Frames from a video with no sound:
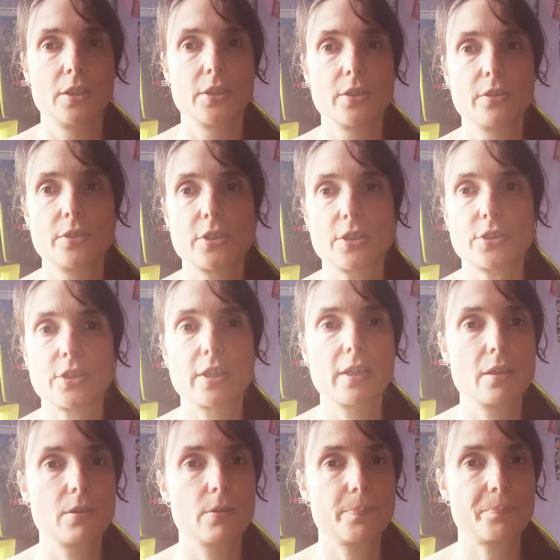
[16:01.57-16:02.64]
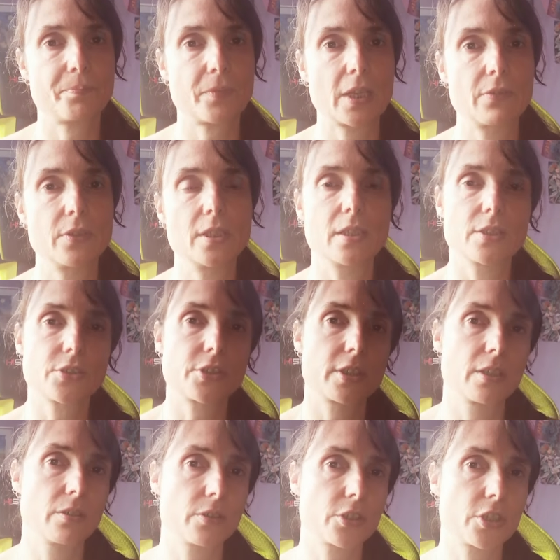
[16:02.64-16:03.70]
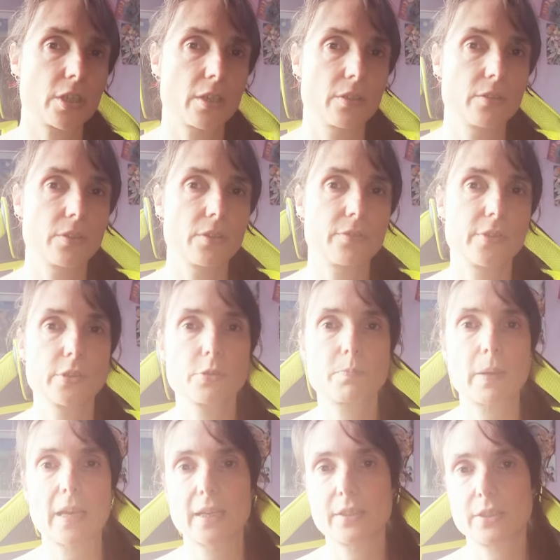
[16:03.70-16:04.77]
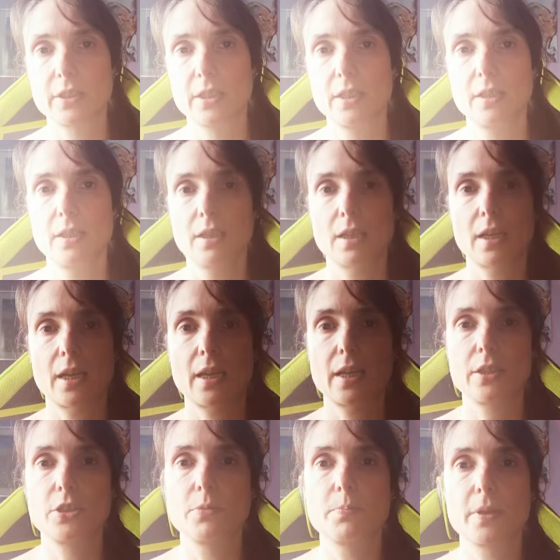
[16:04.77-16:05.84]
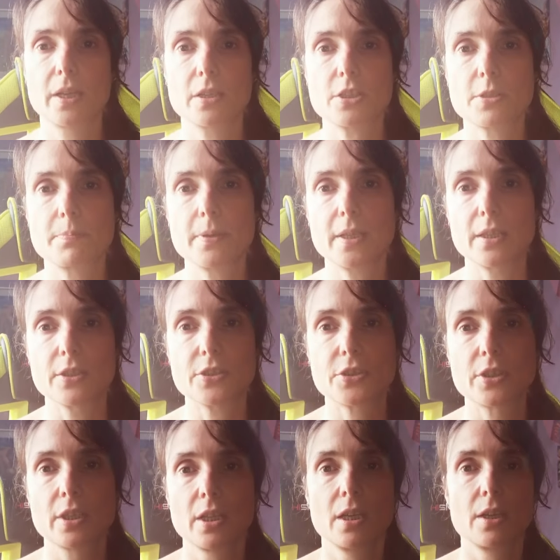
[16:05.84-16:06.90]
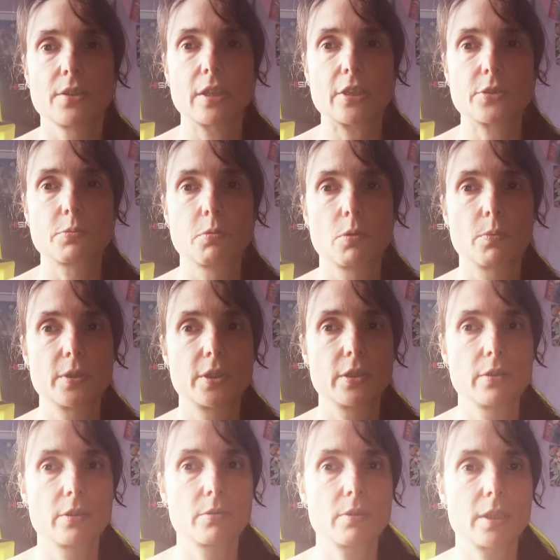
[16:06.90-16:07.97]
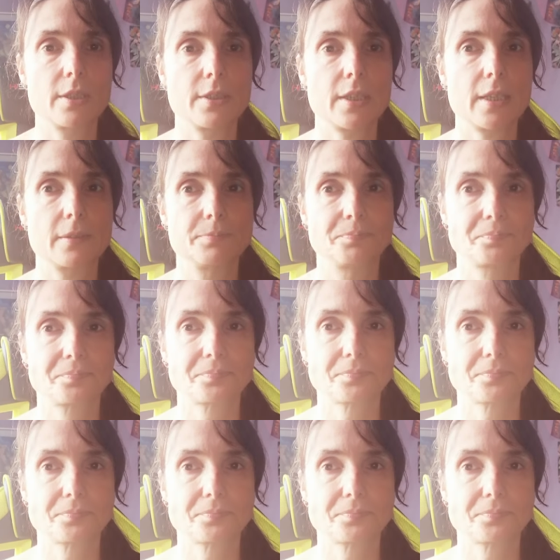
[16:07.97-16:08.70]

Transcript: You just heal every last thing you're shown that feels bad and you bring it to peace. That's what we're doing right now.